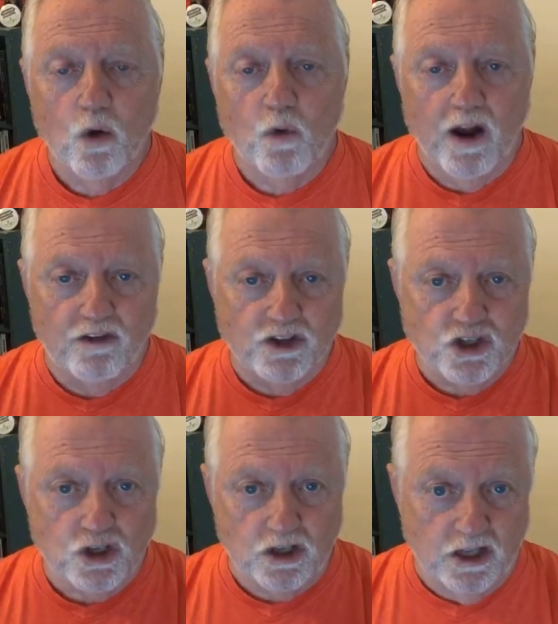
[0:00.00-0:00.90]
where in
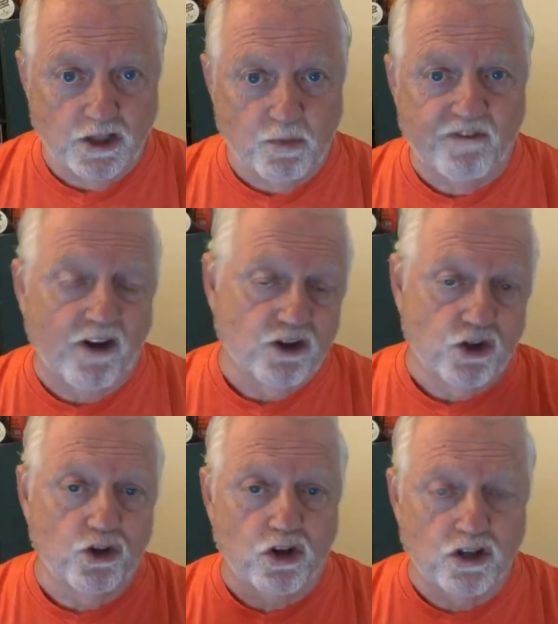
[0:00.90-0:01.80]
this
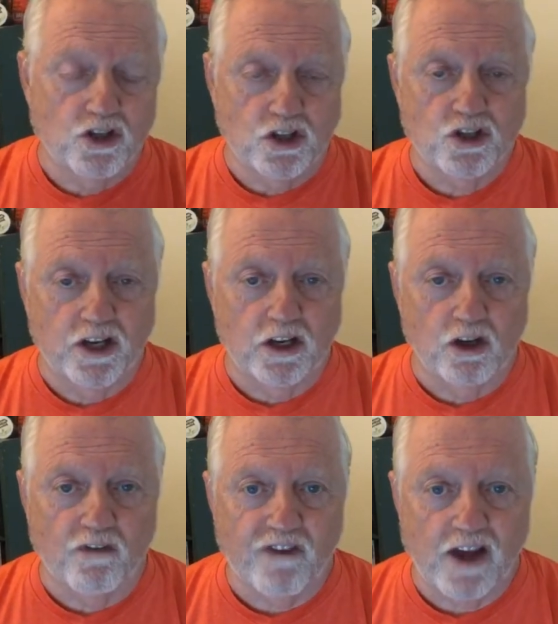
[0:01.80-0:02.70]
profession you can succeed a
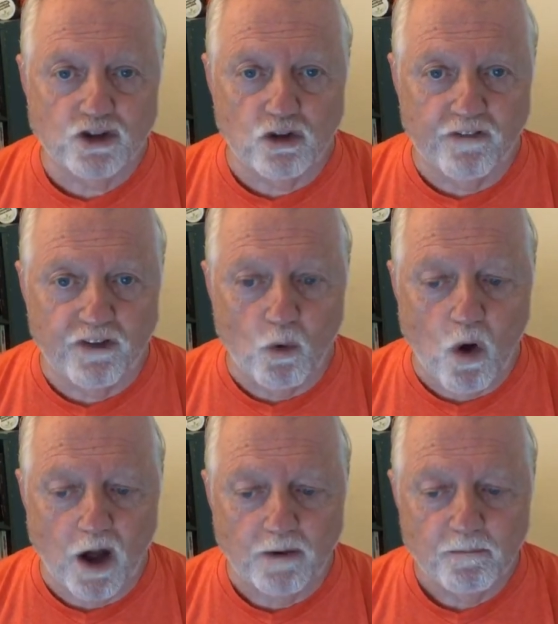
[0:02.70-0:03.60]
little faster if you
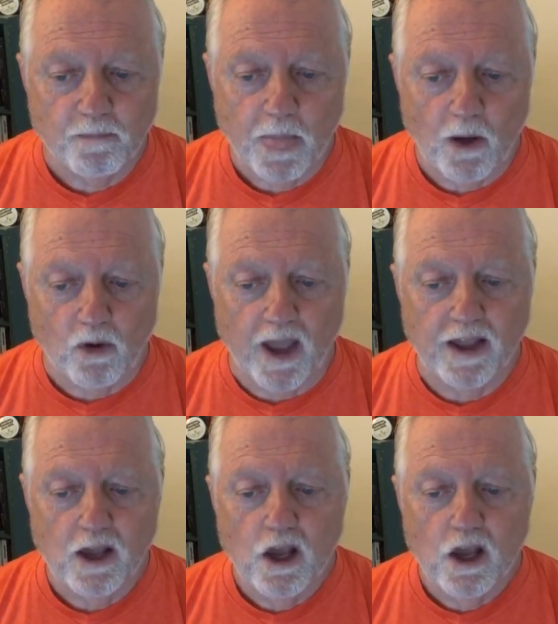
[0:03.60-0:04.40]
want, okay?